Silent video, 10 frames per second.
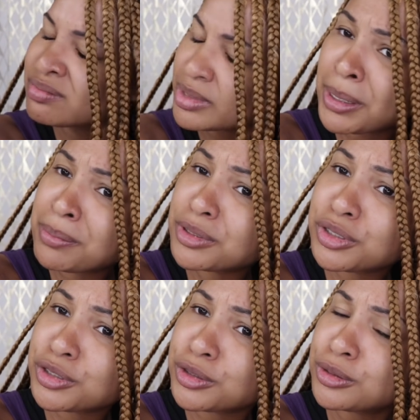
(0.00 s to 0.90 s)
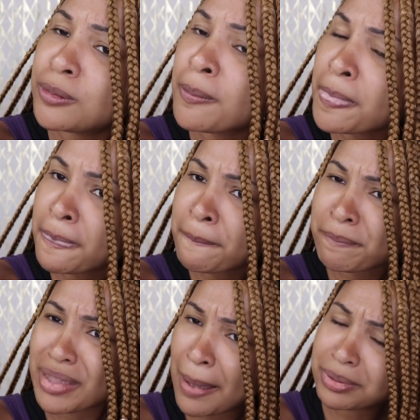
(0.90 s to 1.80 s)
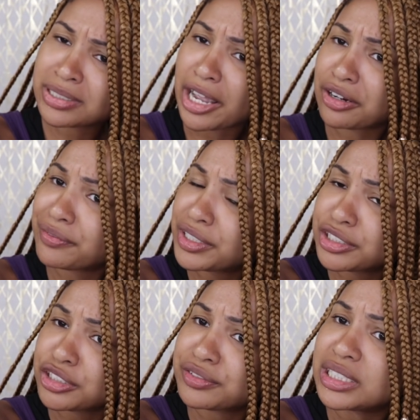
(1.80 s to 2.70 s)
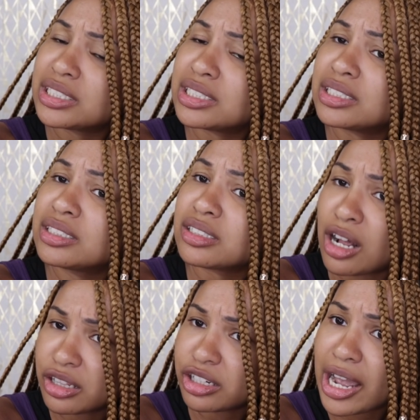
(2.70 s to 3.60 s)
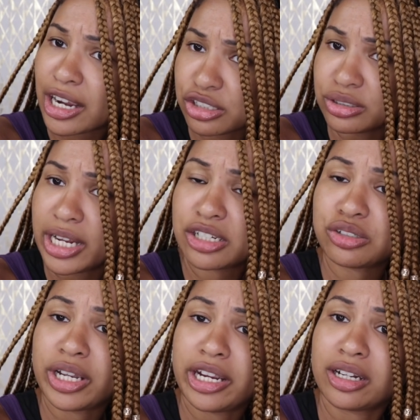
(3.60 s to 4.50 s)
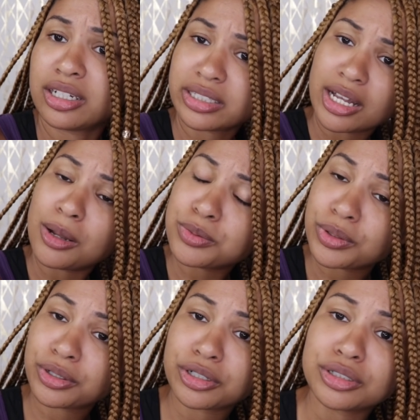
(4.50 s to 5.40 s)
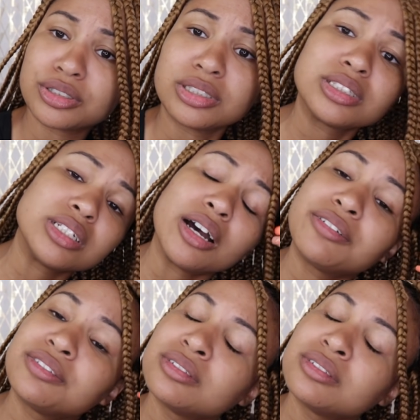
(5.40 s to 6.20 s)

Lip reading: People do apple cider vinegar rinses on their actual natural hair because that helps with curls and stuff,